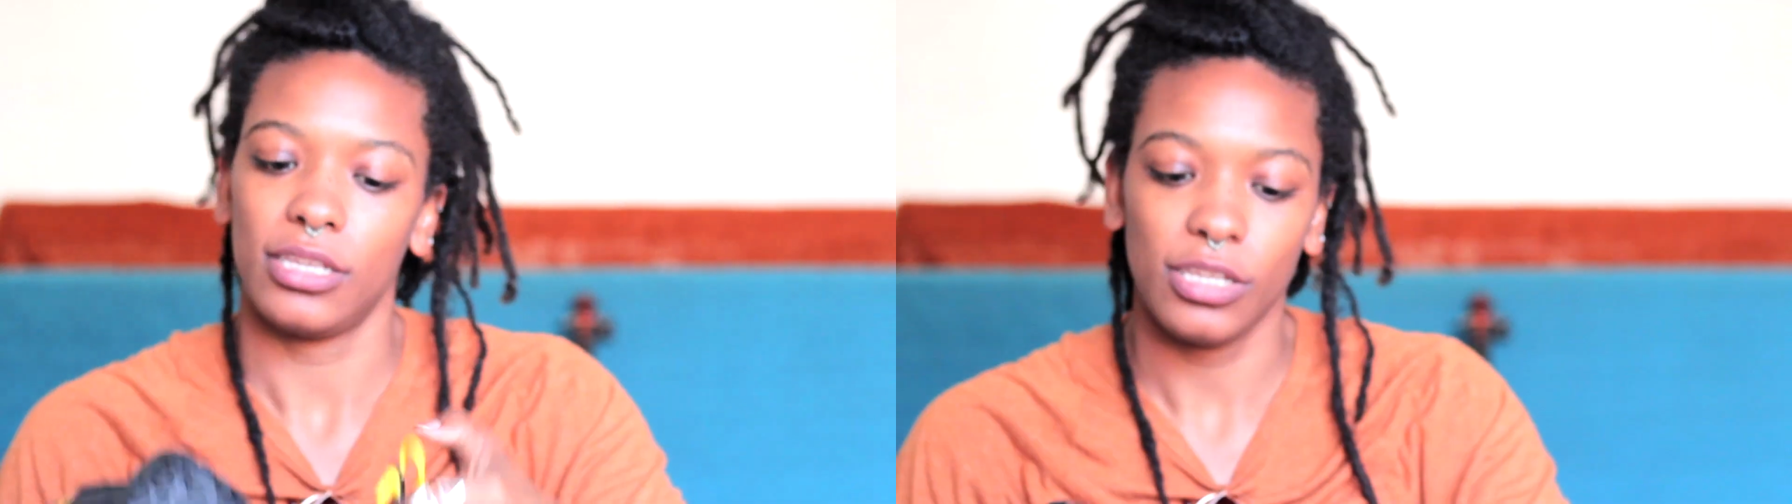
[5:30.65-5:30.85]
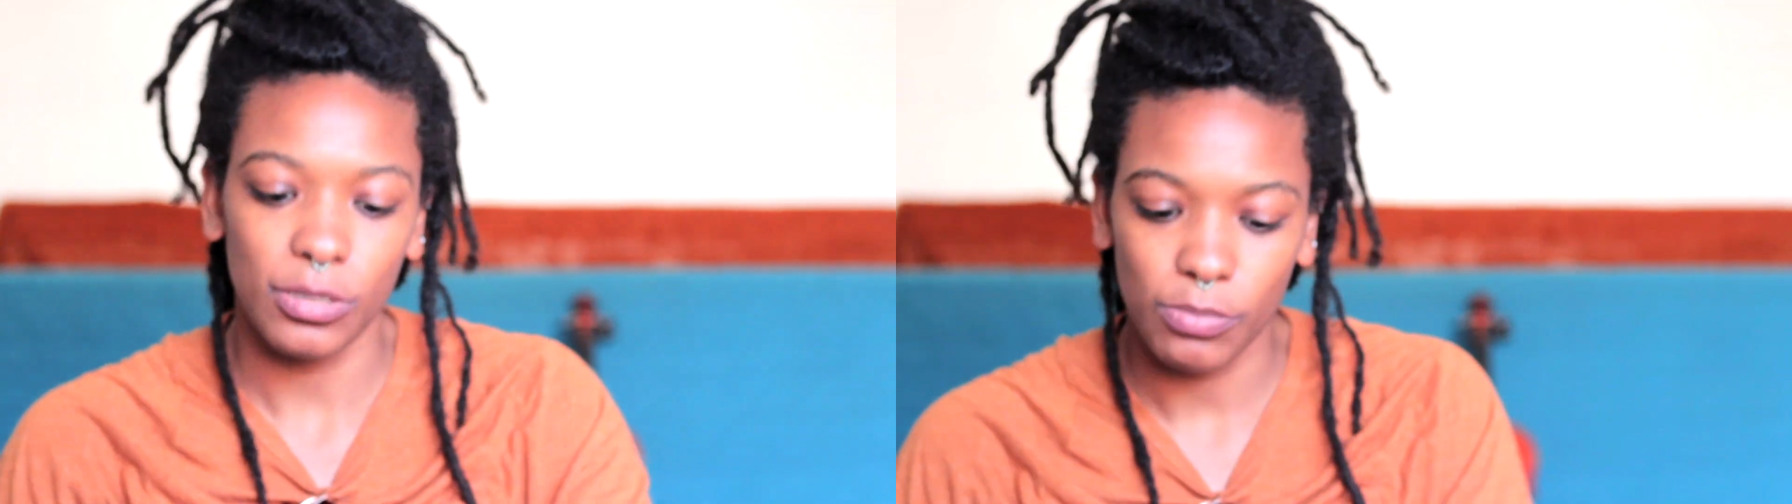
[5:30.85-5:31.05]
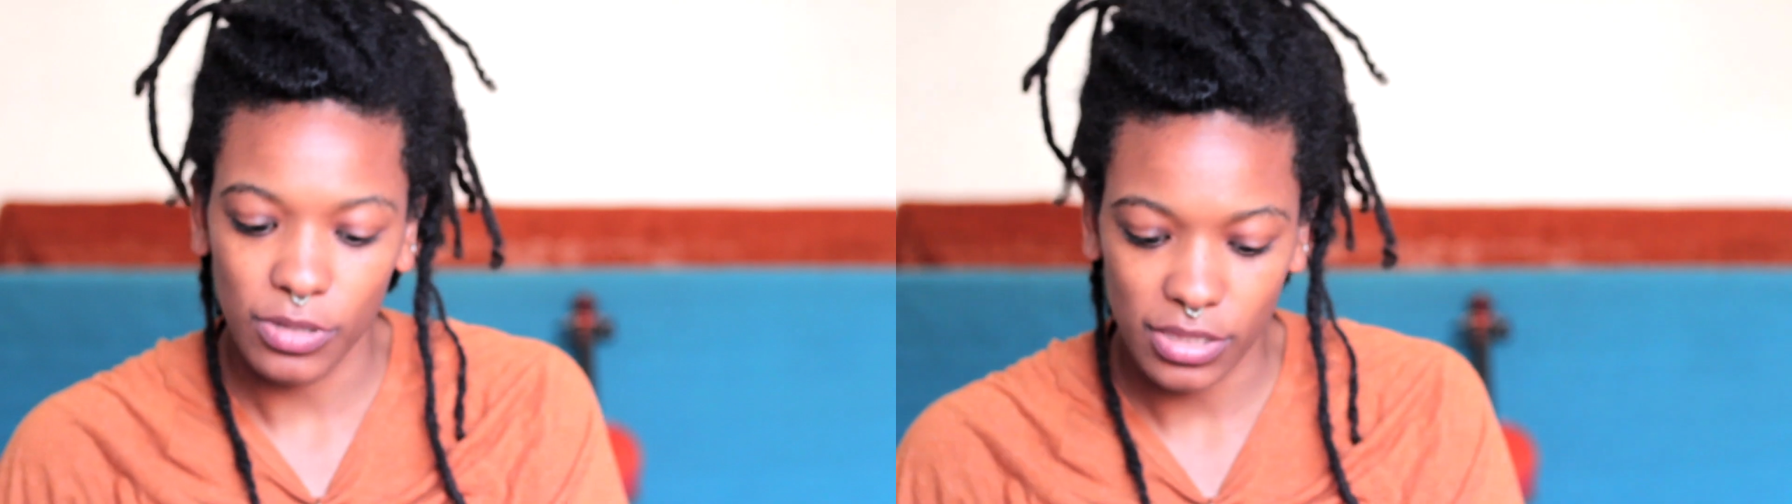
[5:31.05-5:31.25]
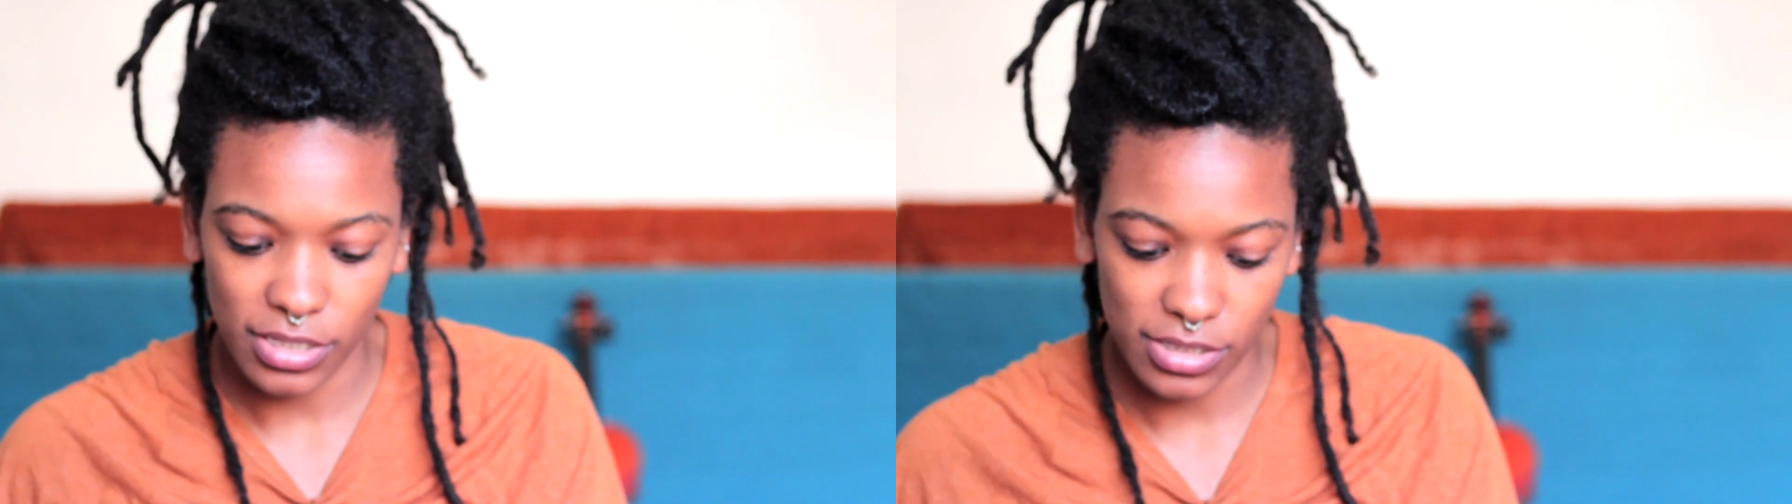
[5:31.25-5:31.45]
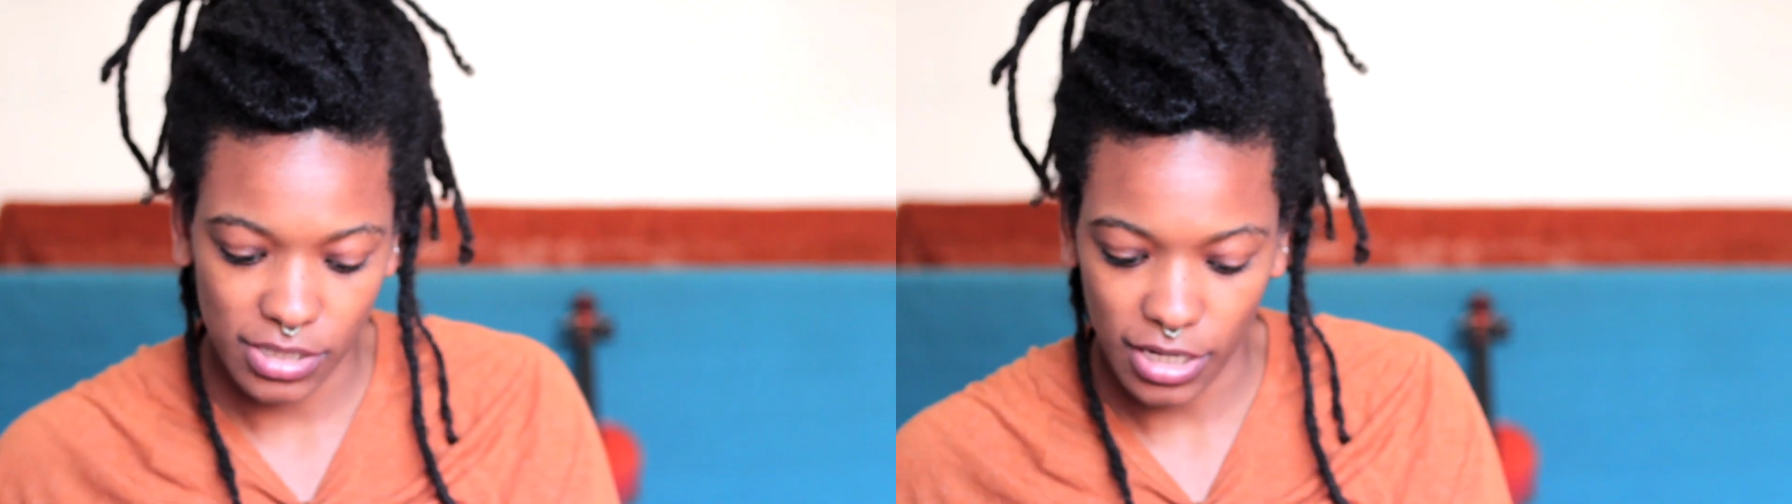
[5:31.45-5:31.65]
You can put
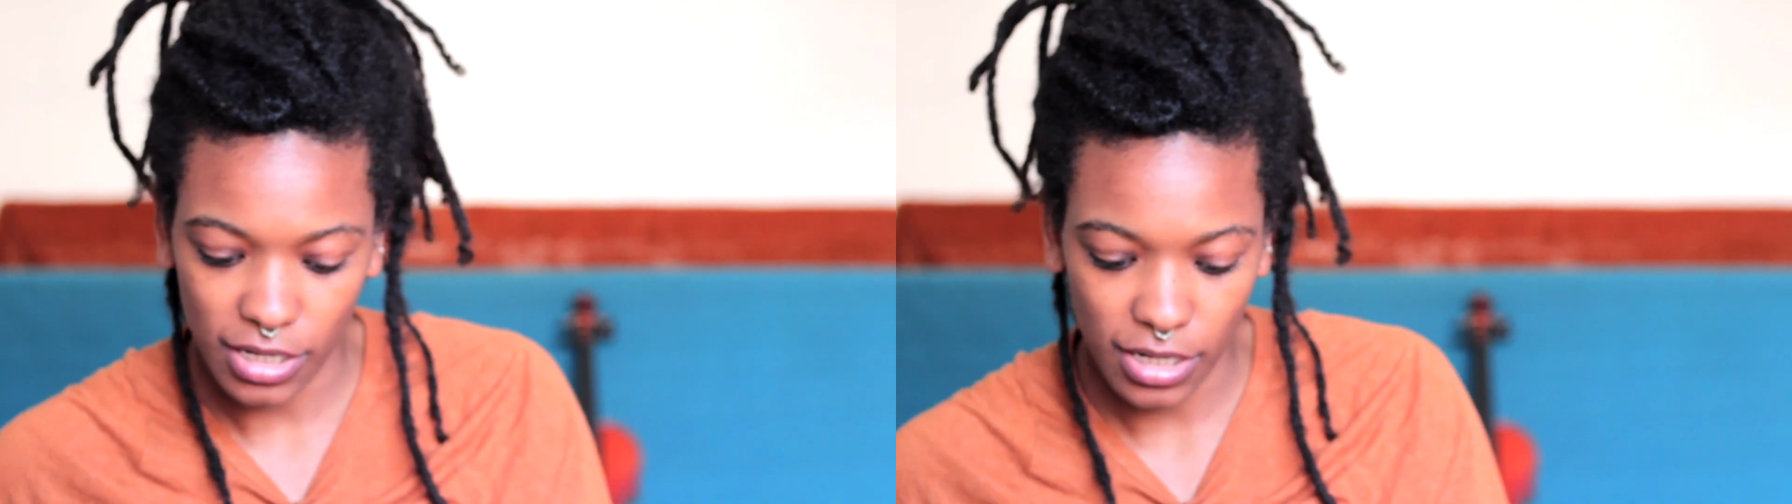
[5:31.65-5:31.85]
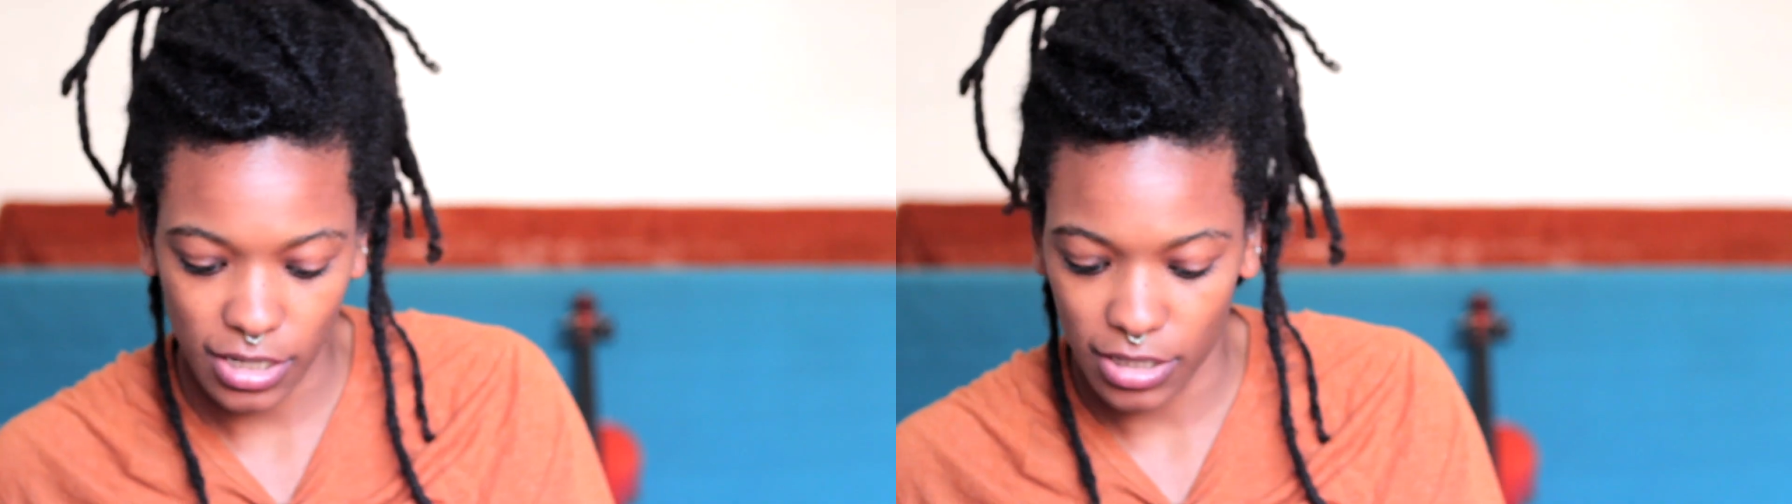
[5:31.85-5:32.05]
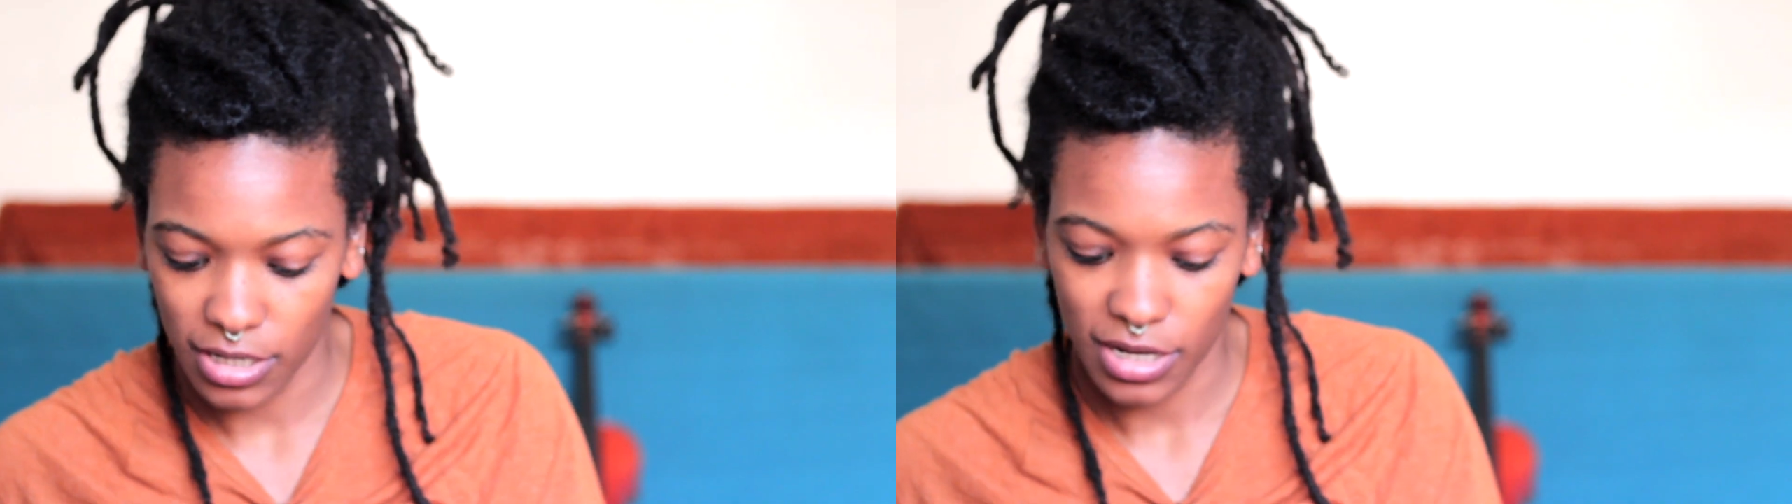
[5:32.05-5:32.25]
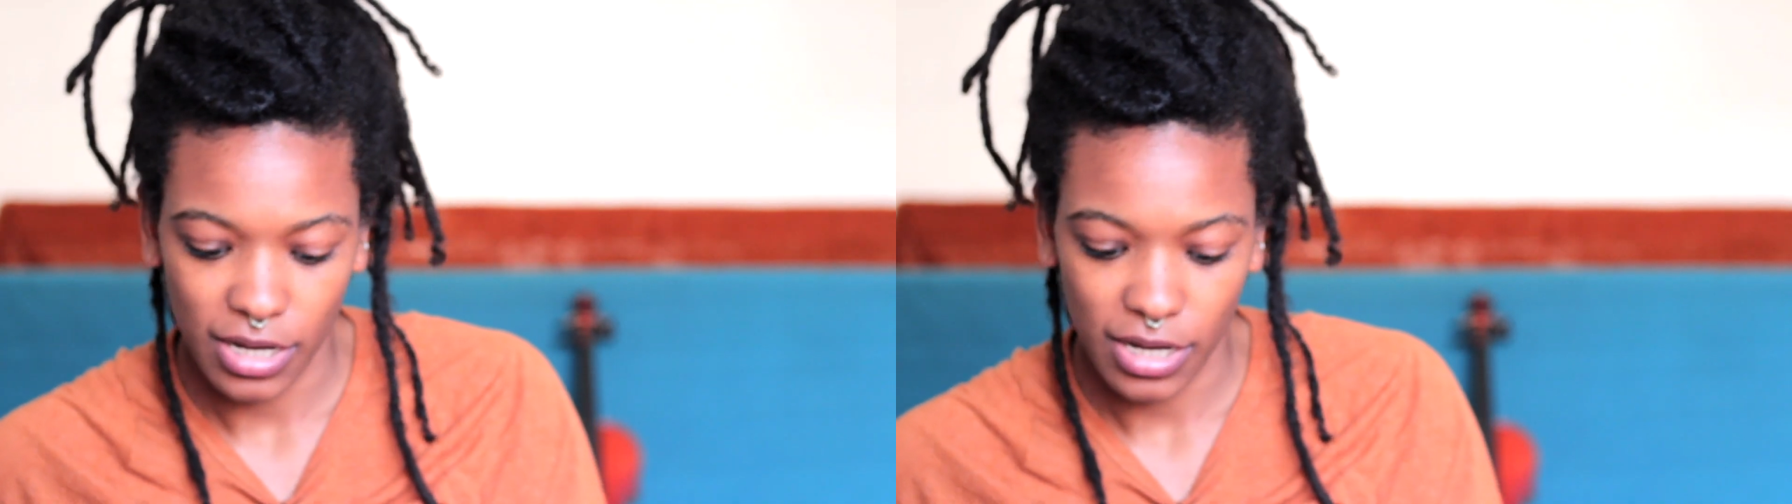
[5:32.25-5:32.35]
this in here,